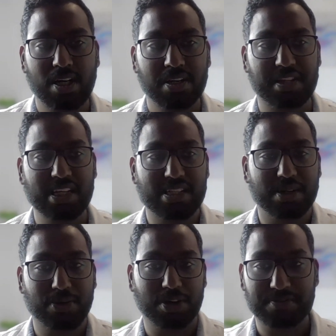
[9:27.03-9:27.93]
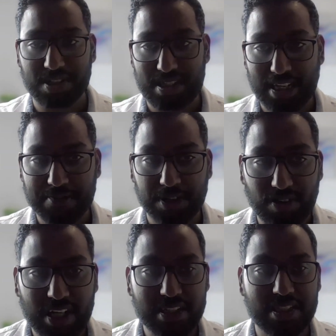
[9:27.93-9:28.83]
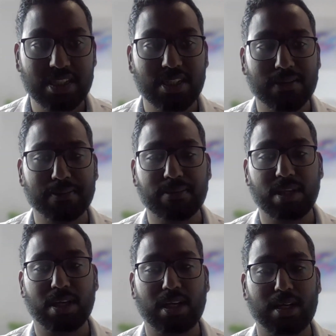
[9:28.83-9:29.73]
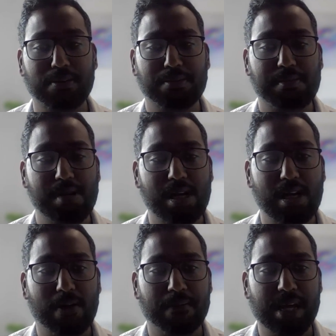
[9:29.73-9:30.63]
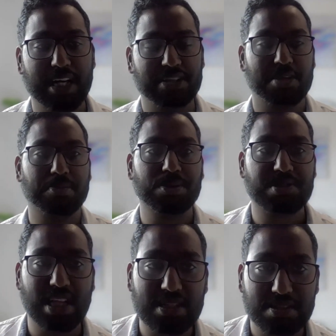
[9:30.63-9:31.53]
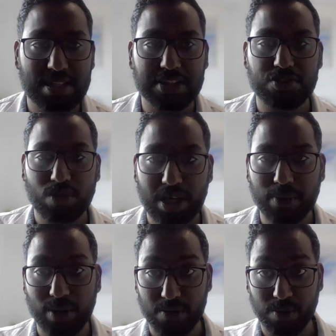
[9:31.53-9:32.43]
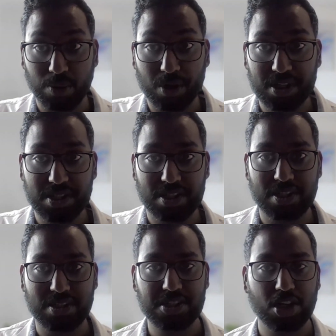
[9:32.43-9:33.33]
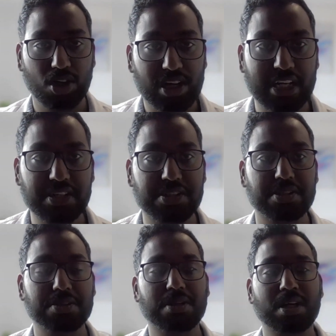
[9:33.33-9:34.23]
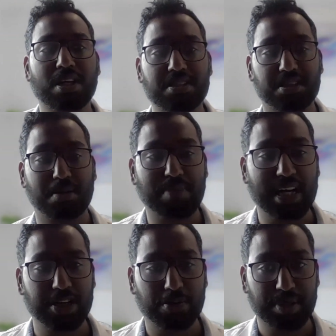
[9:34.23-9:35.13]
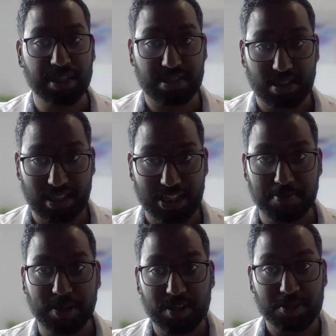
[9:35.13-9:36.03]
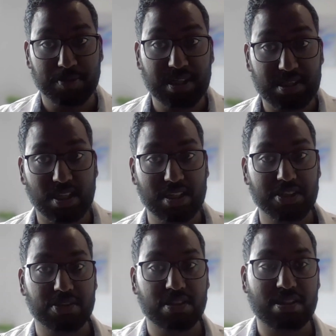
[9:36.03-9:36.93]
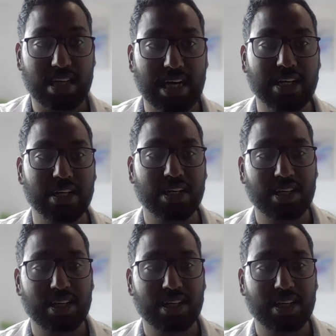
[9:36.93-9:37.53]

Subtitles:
things that we often take for granted. And I suppose that's really what we wanted to look into, to combine our personal experience, personal interest, and